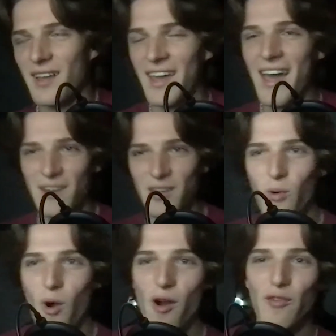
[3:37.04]
again, you
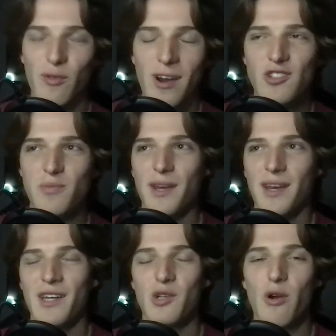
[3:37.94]
are a freshman
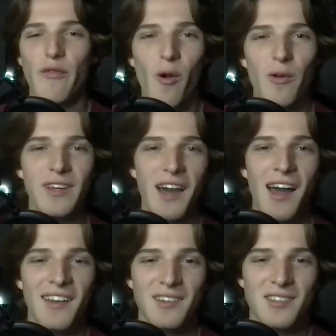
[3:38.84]
and you have already
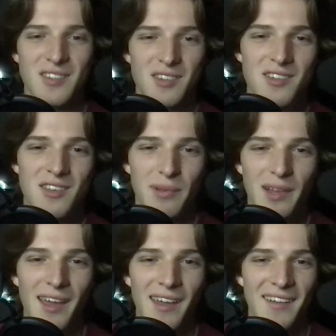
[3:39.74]
gotten consistent
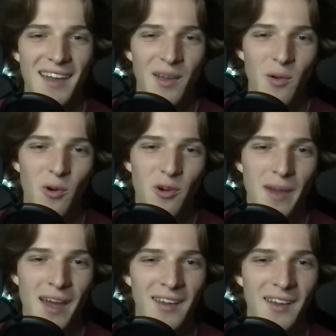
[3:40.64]
play at
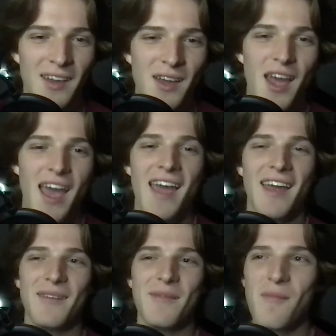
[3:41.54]
quarterback.
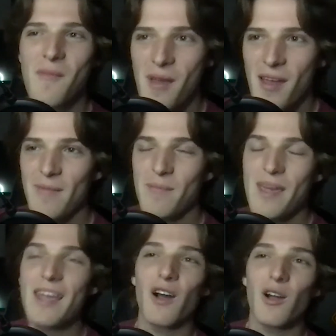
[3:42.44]
And
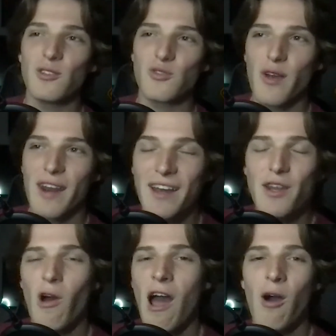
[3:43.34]
being a close friend, I
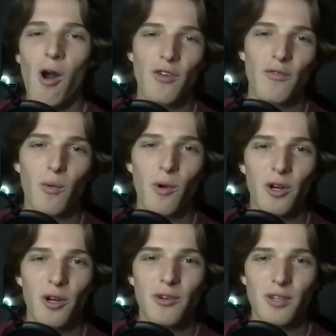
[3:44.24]
know how hard of a
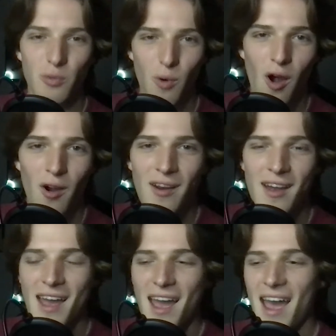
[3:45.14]
worker you are.
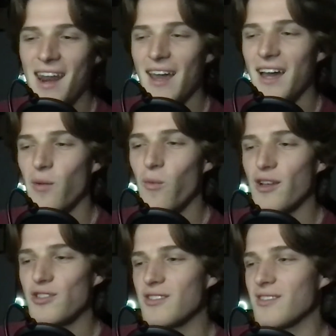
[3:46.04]
And I kind of want